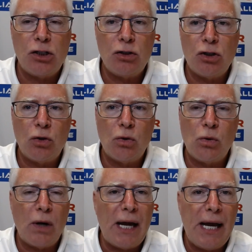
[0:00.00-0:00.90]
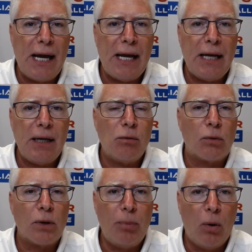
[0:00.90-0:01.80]
do a
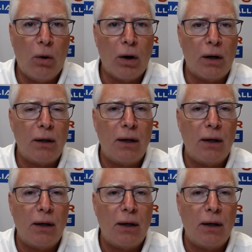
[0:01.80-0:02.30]
report